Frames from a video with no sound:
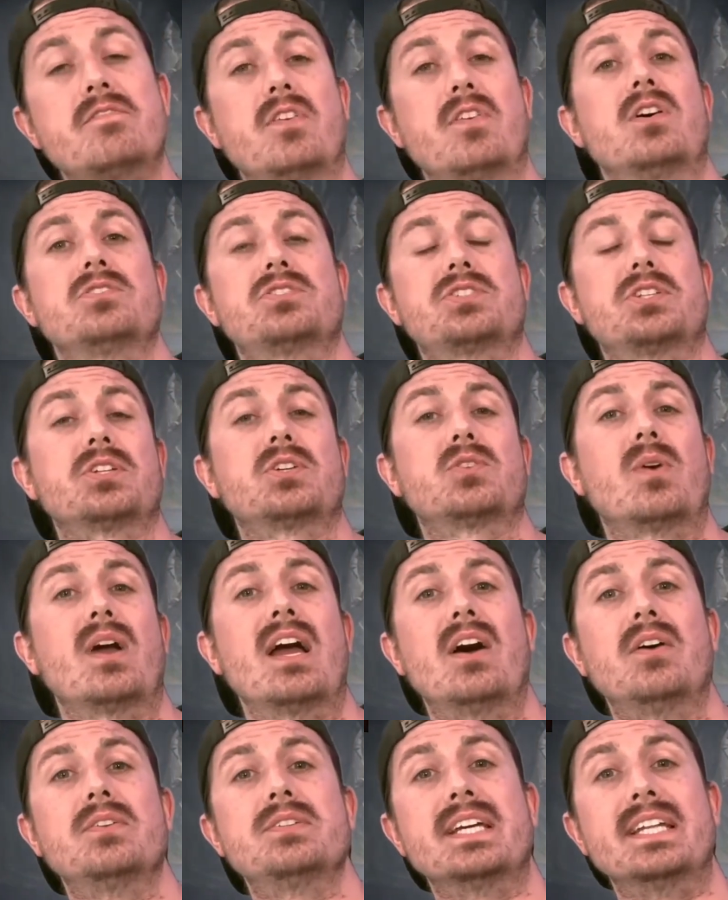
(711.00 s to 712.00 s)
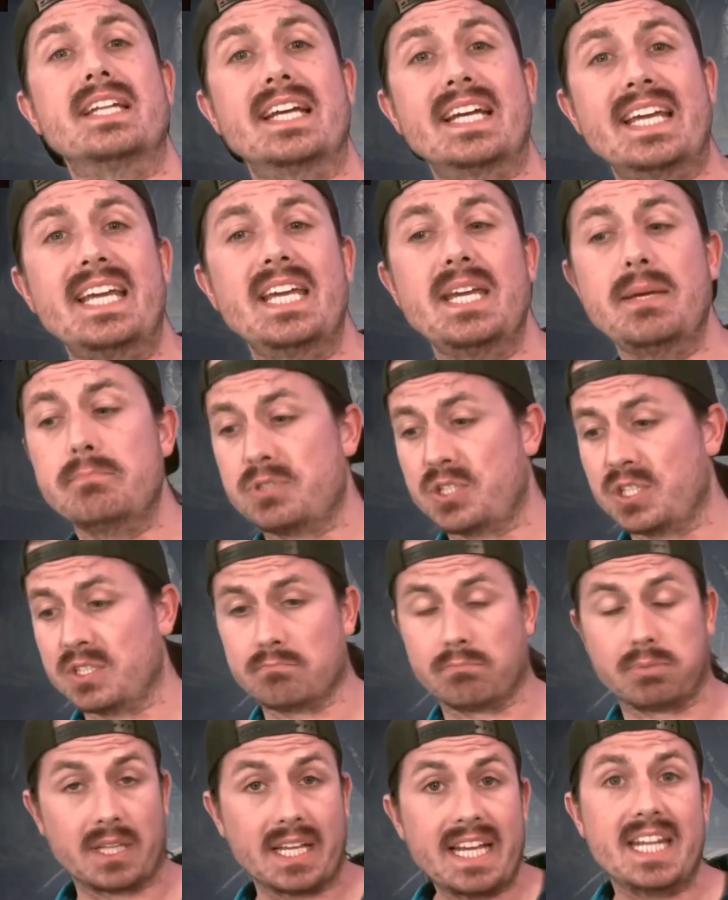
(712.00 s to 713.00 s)
falls to the ground in a heap. She's
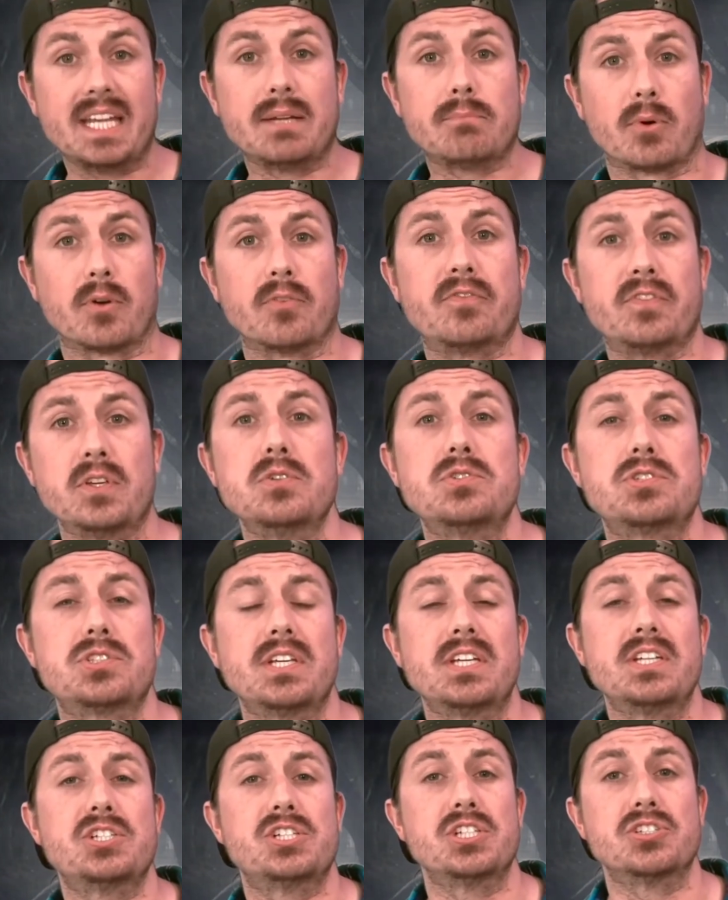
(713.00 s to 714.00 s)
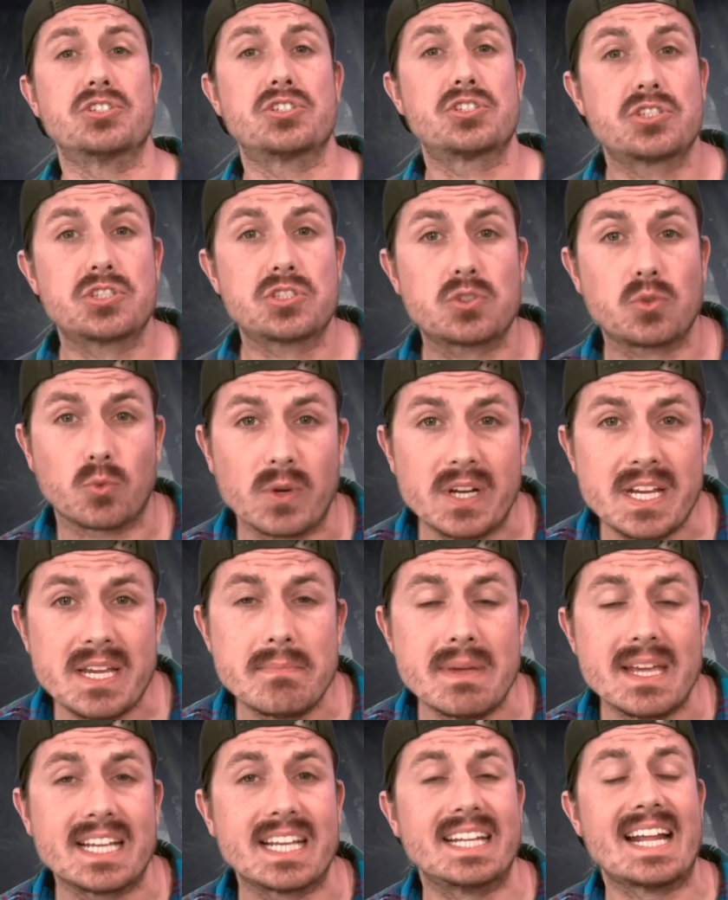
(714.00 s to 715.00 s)
bleeding profusely. She's
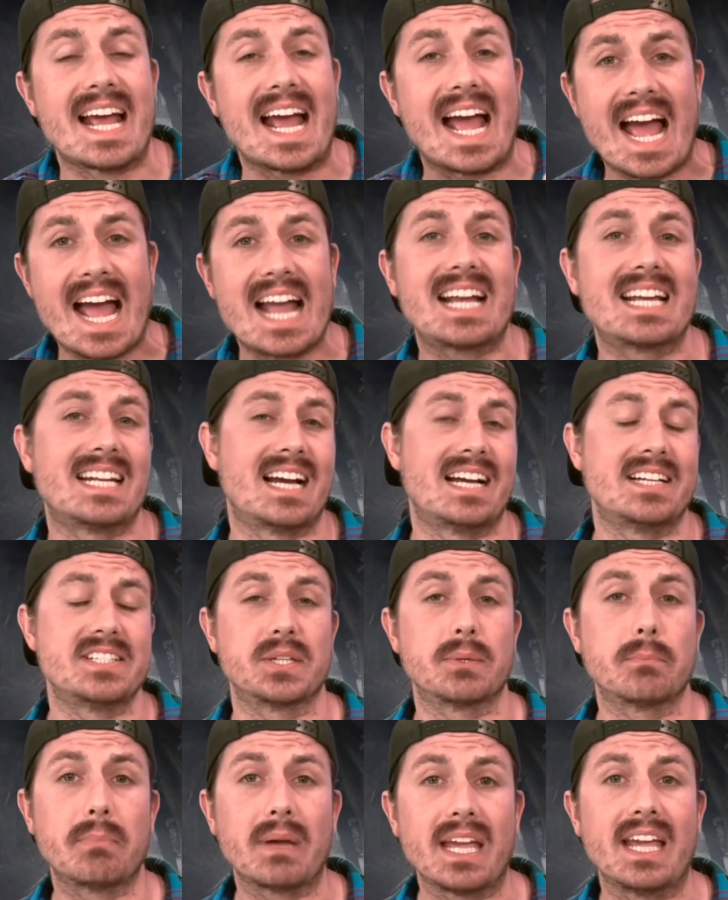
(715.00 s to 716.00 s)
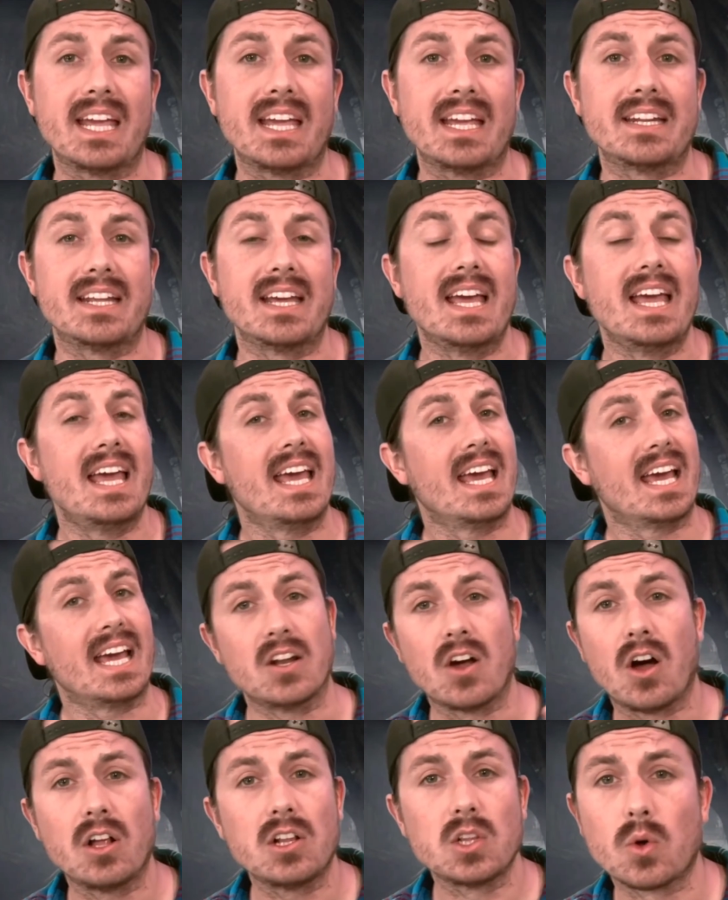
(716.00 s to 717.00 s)
screaming in agonizing pain. And
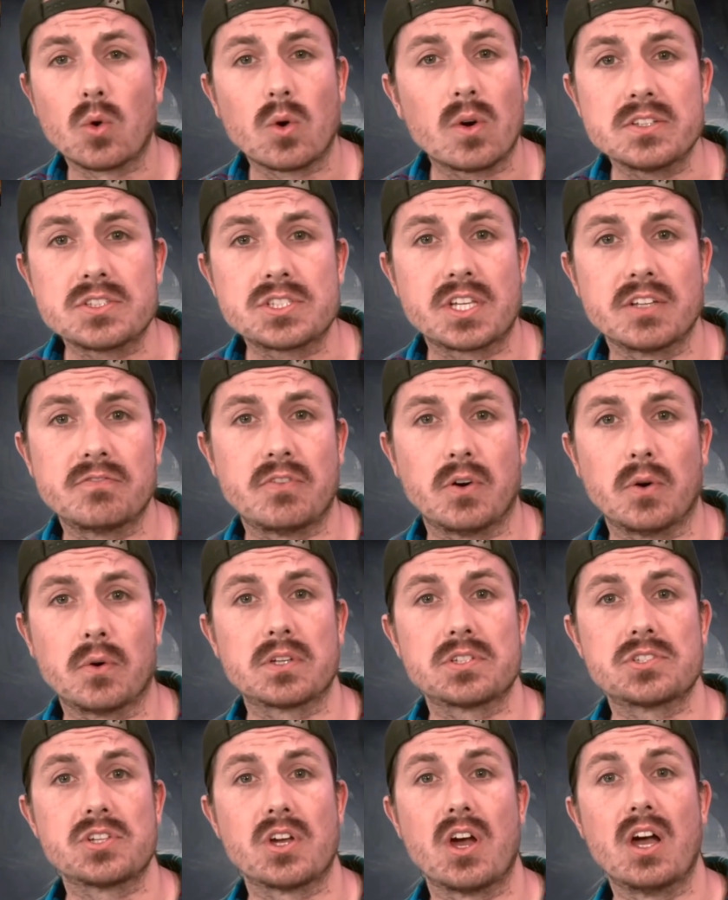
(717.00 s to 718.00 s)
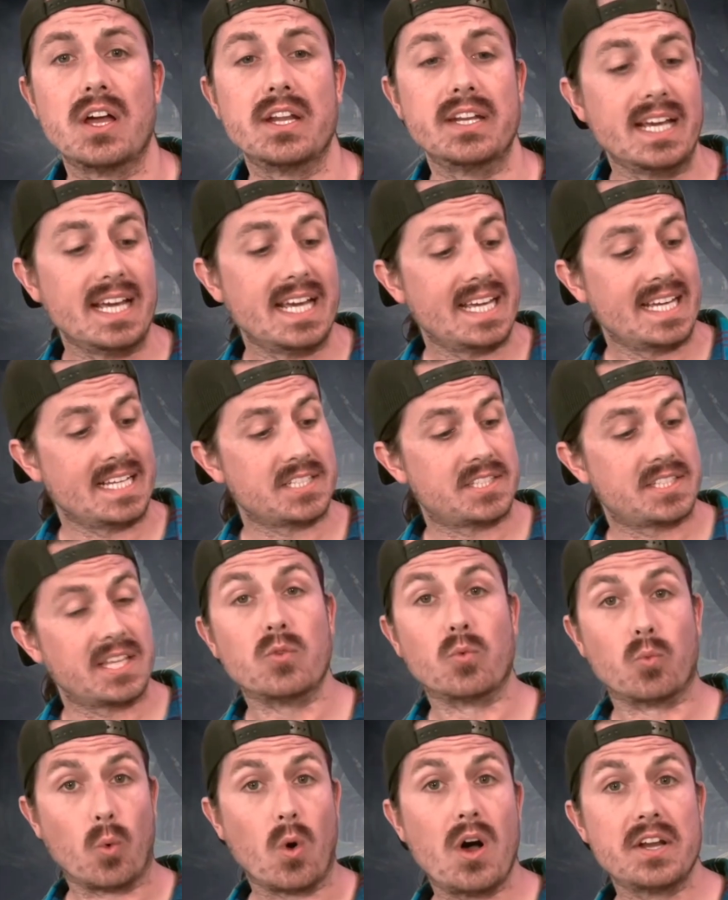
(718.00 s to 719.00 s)
all Lawrence can focus on is that
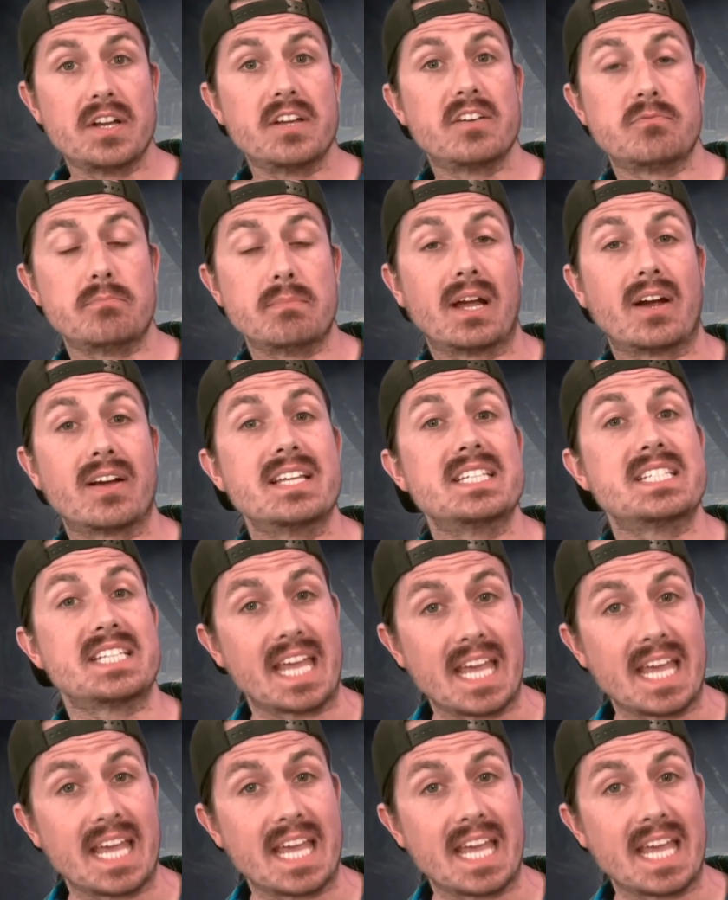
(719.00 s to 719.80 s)
one of Mary's